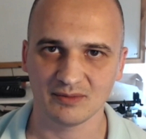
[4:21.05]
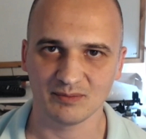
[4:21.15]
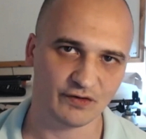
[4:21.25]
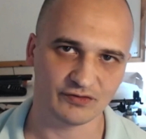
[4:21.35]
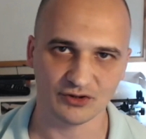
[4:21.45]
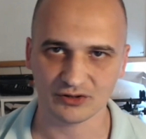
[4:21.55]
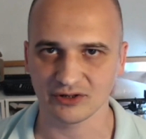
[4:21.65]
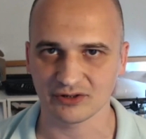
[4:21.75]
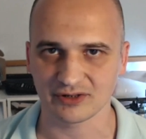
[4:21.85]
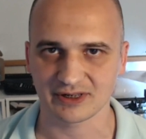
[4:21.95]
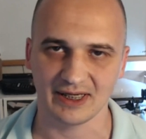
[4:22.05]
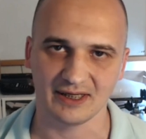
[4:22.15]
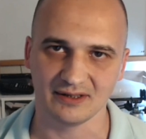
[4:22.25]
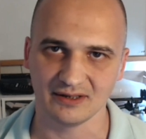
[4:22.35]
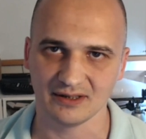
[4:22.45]
both doctors
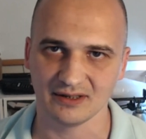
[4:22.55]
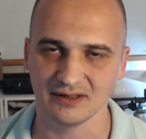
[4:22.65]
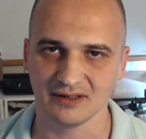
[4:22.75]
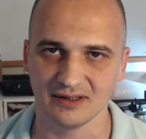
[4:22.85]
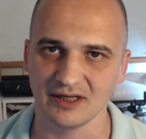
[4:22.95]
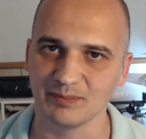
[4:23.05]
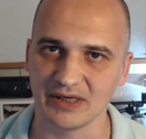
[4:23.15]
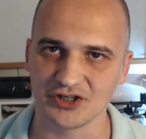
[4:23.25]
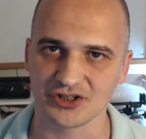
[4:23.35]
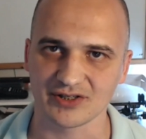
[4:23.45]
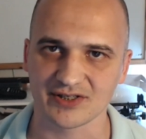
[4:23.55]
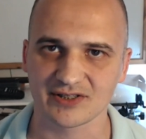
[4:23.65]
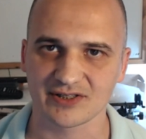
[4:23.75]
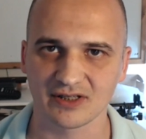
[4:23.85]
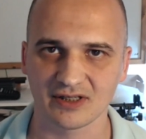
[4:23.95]
and patients.